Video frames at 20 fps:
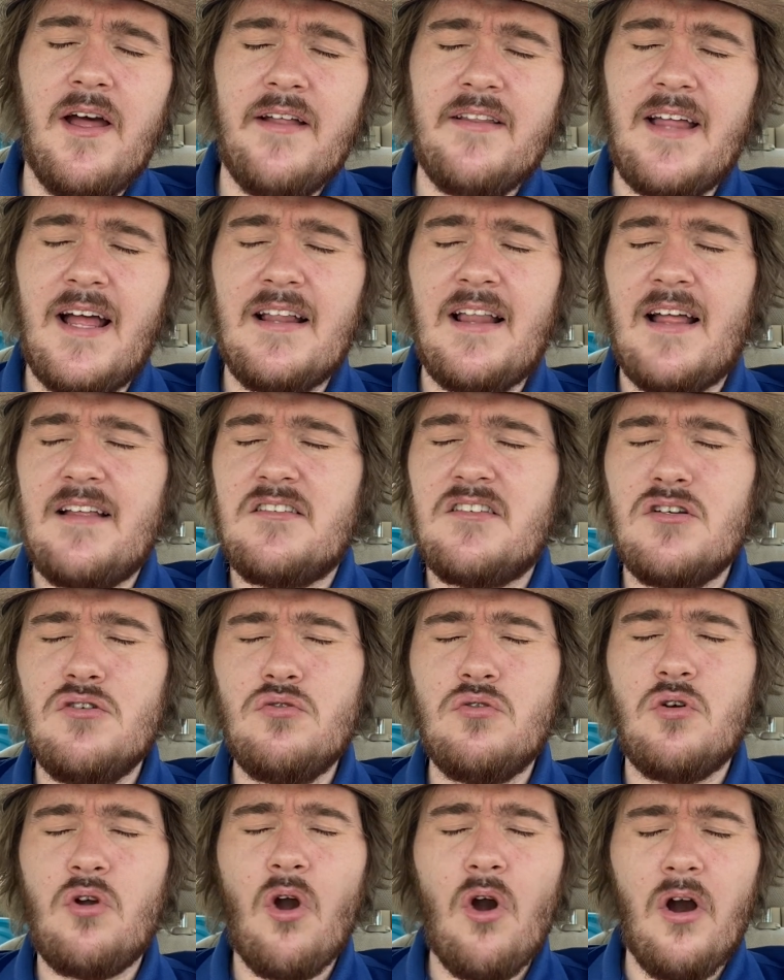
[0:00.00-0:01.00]
that that's so
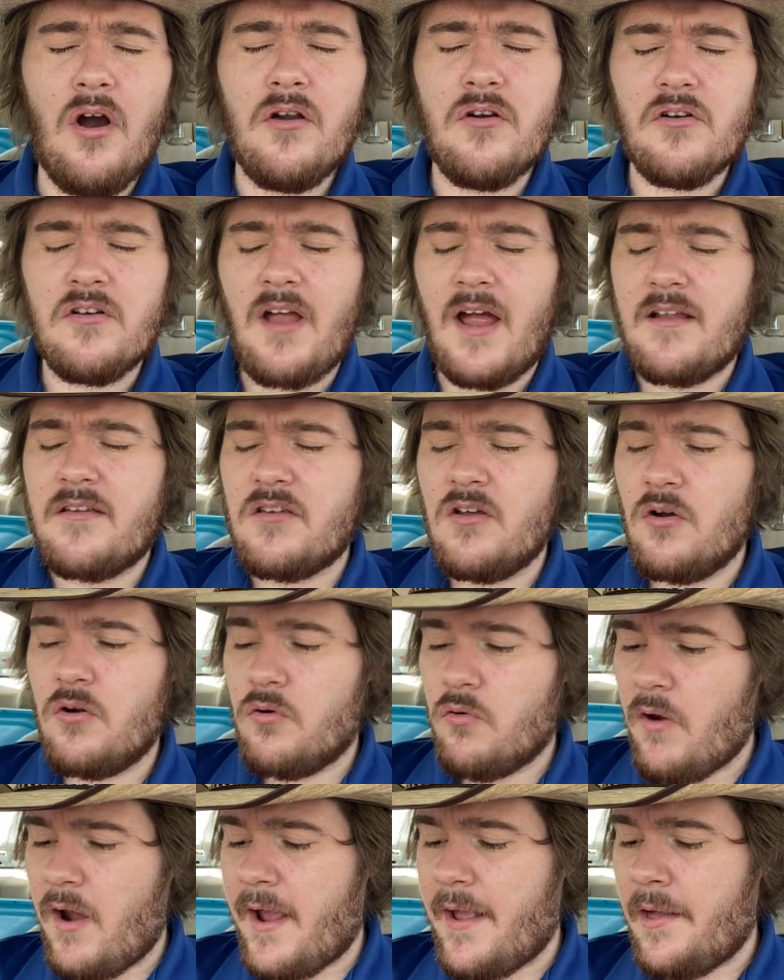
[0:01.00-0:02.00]
good or that's so
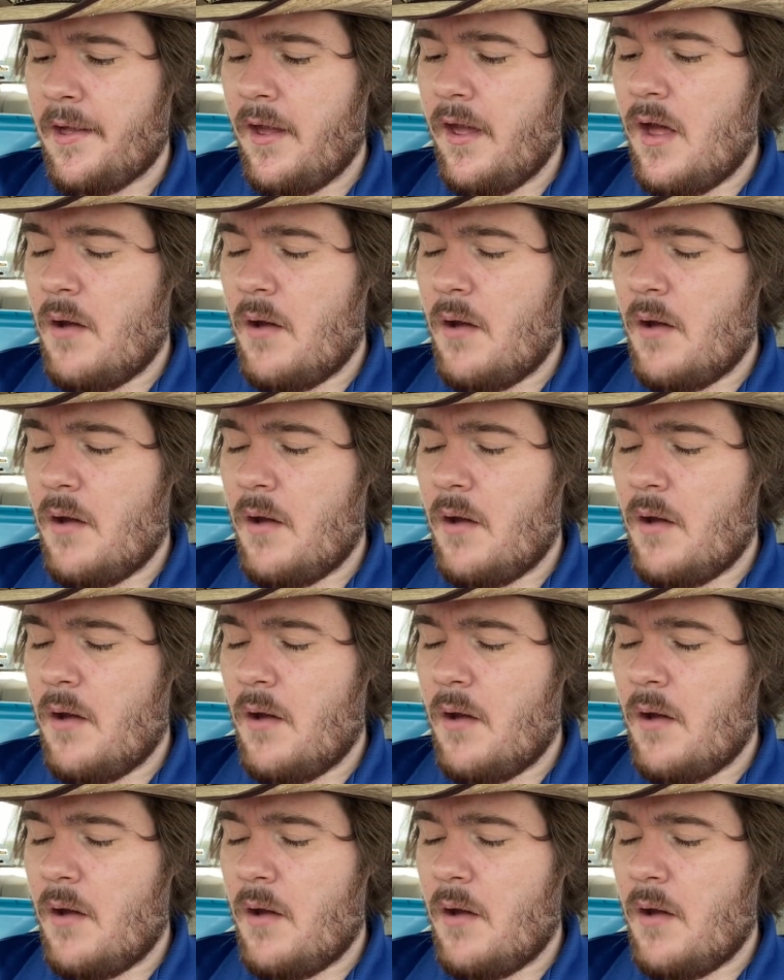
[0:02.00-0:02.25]
great,